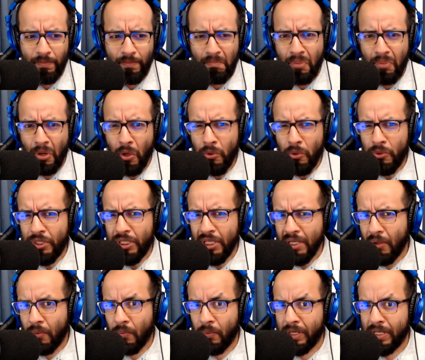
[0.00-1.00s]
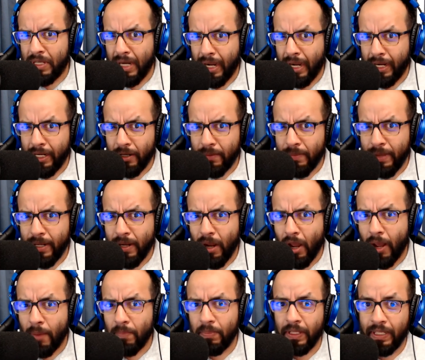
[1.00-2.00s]
post-retirement
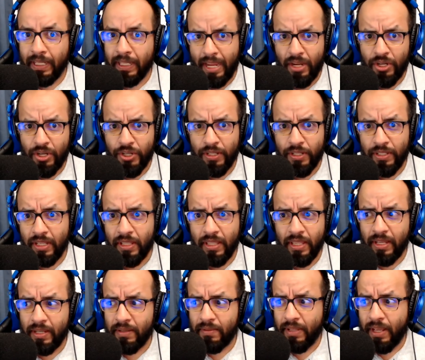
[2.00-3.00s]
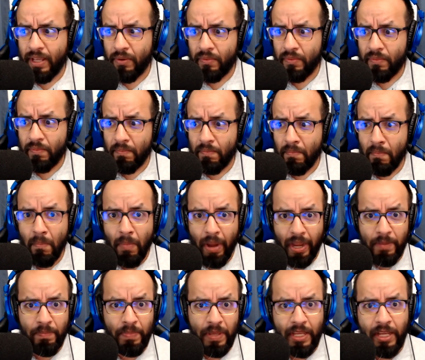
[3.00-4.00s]
obligations that
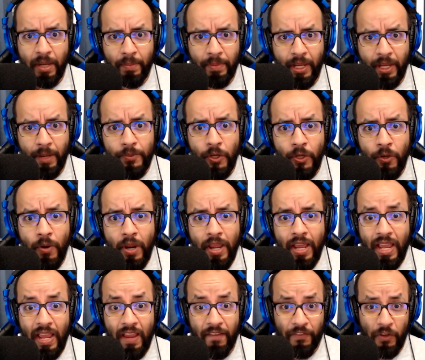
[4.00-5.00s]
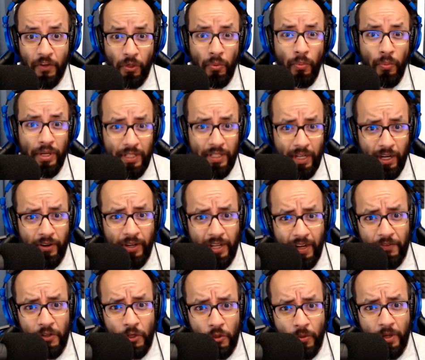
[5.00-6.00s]
might be coming up. So if you're retiring
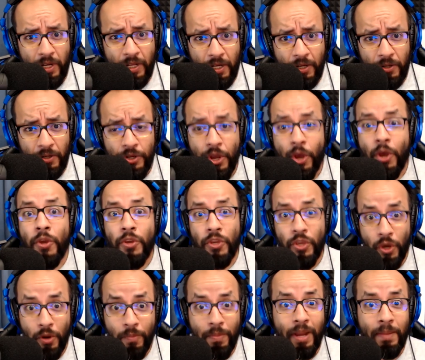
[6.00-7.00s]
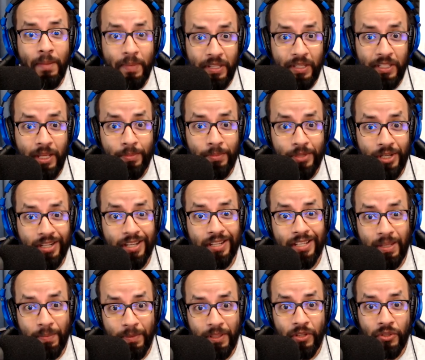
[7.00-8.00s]
after 20 years, you might be subject to
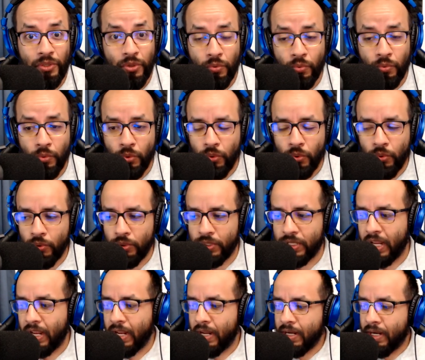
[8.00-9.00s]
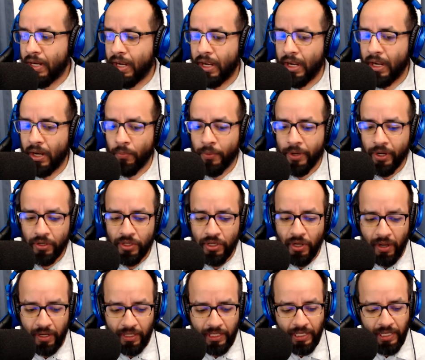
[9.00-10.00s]
some of these new rules. We are
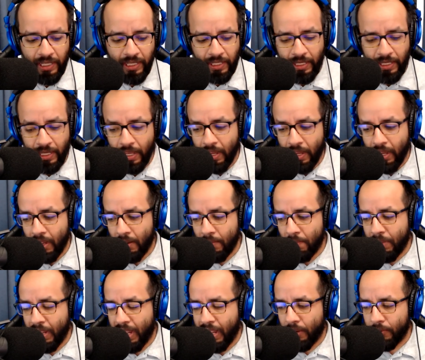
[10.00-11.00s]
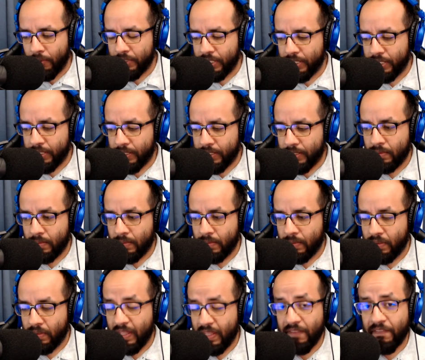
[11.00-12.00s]
talking about
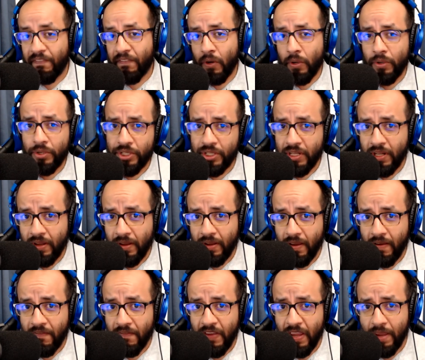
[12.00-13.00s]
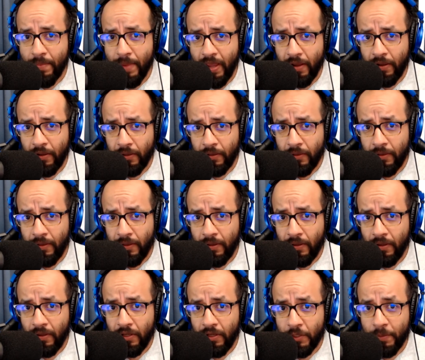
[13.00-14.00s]
the first female
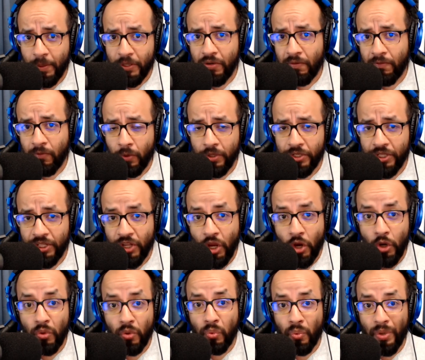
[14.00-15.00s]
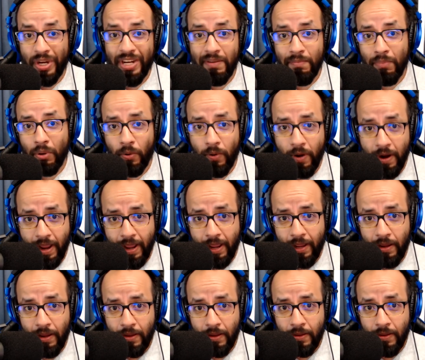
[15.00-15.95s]
Special Forces Green Beret